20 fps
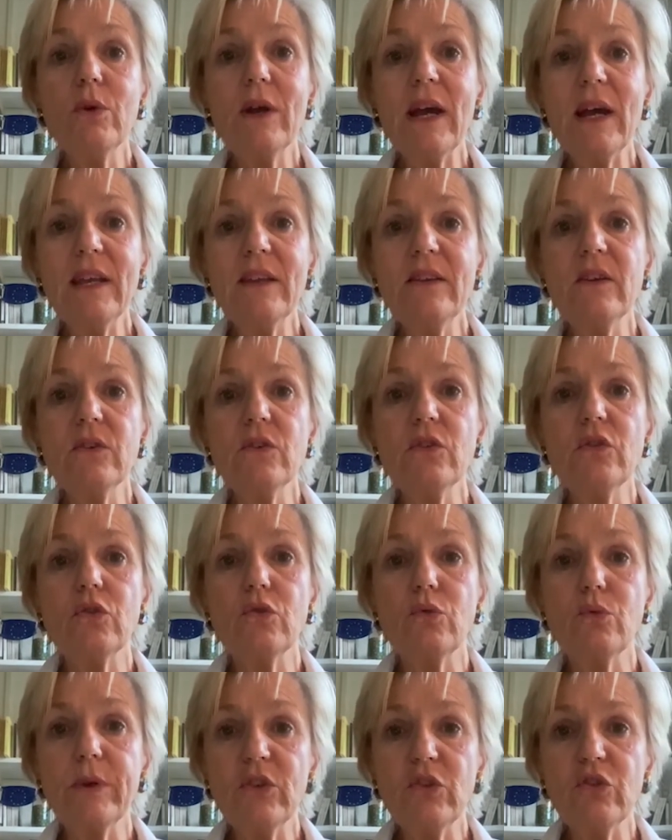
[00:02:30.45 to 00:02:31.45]
guidance
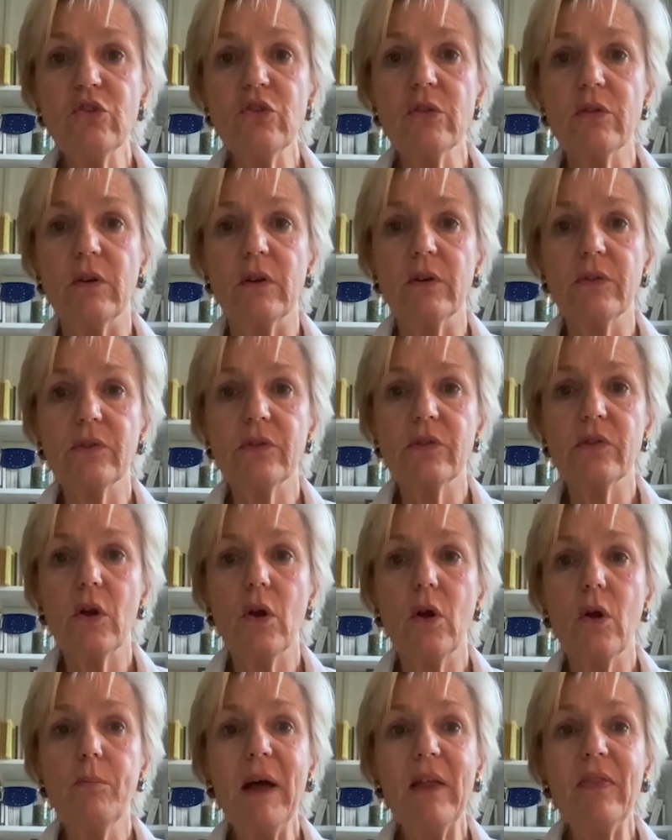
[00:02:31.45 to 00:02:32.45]
to insurers
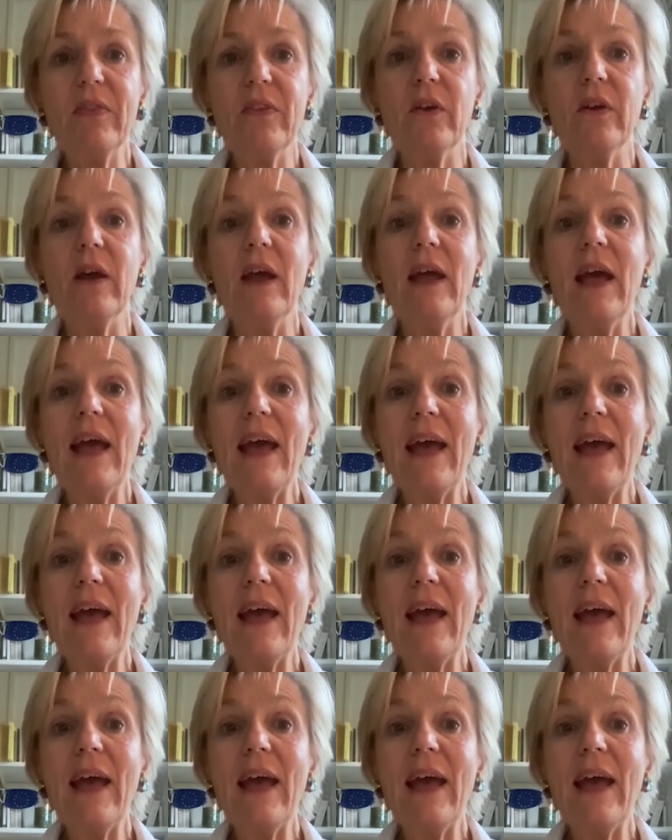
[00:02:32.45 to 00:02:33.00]
about the